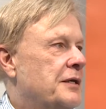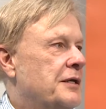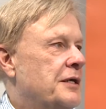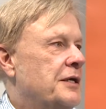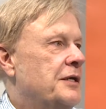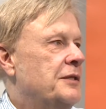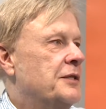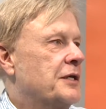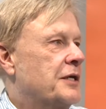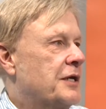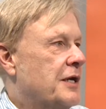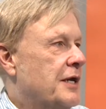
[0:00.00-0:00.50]

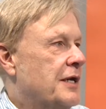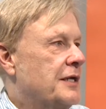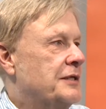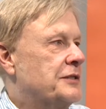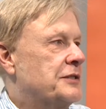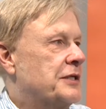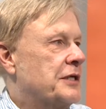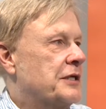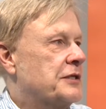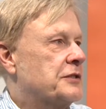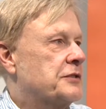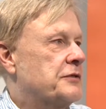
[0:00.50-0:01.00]
in the
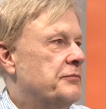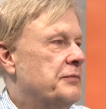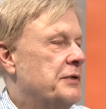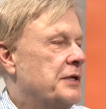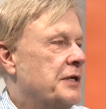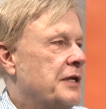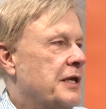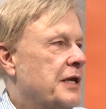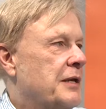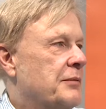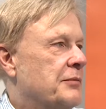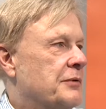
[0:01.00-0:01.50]
context of
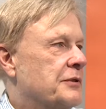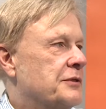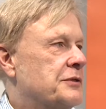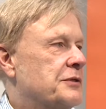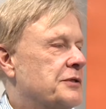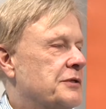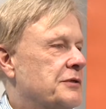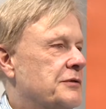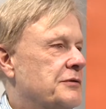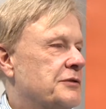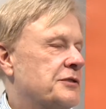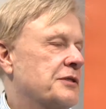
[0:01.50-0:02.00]
being able
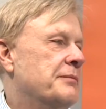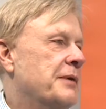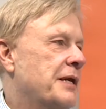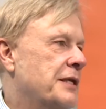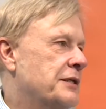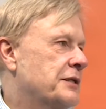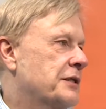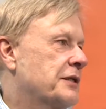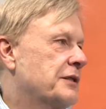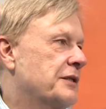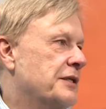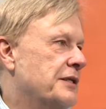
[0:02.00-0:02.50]
to
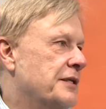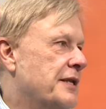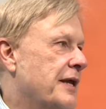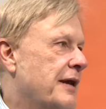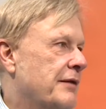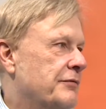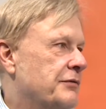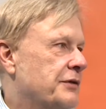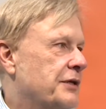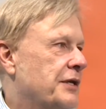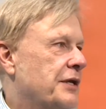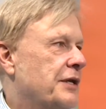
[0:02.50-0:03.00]
semantically
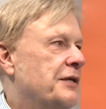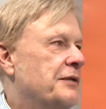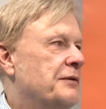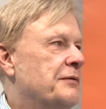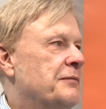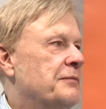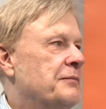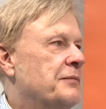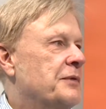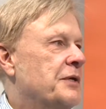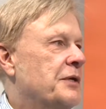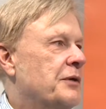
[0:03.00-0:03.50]
navigate
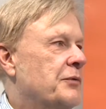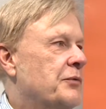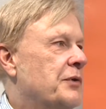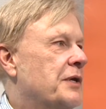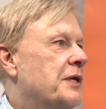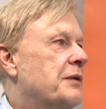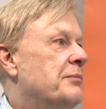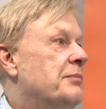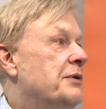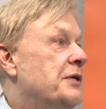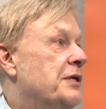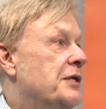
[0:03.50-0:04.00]

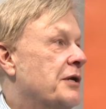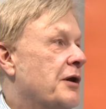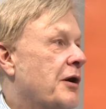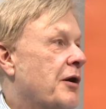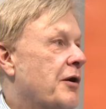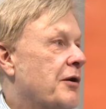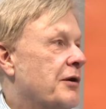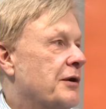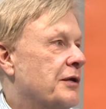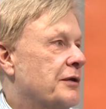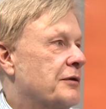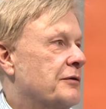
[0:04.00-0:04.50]
Wikipedia
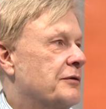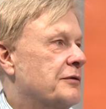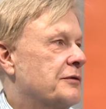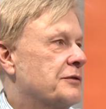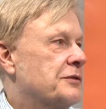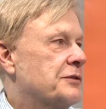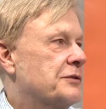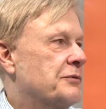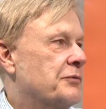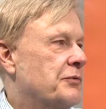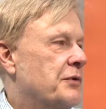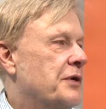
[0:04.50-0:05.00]

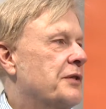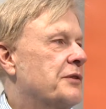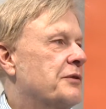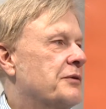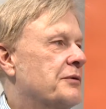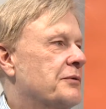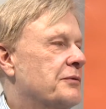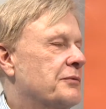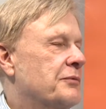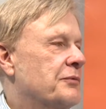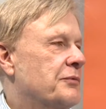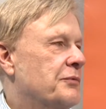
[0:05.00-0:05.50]
articles with
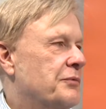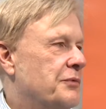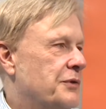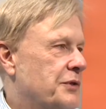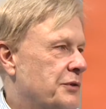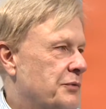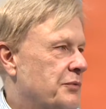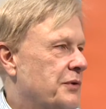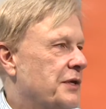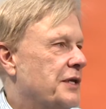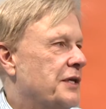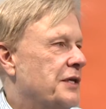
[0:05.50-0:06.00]

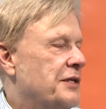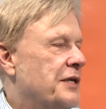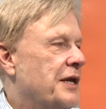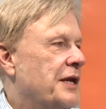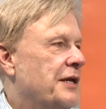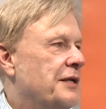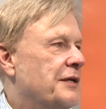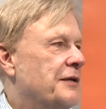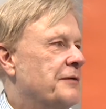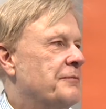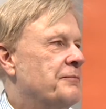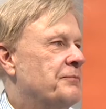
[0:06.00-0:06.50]

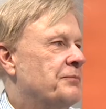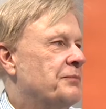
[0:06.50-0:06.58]
Wikidata.